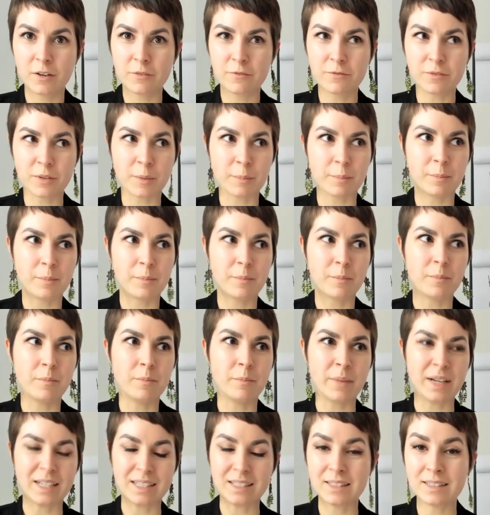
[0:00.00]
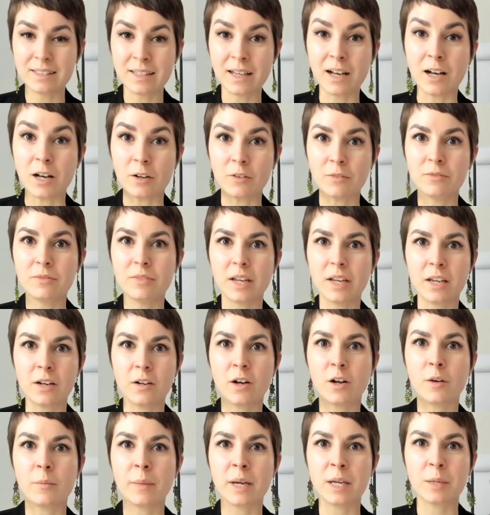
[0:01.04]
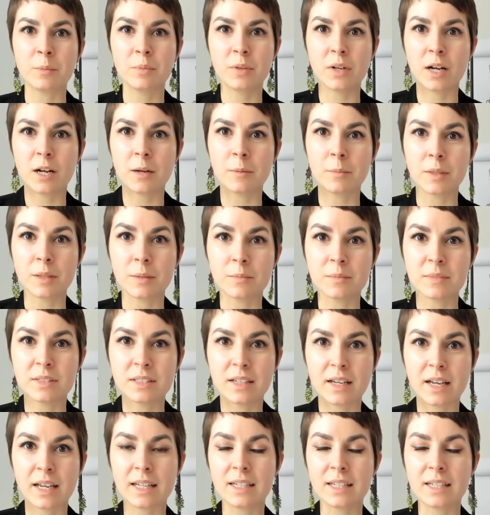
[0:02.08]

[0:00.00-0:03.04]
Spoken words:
from myself and all my problems.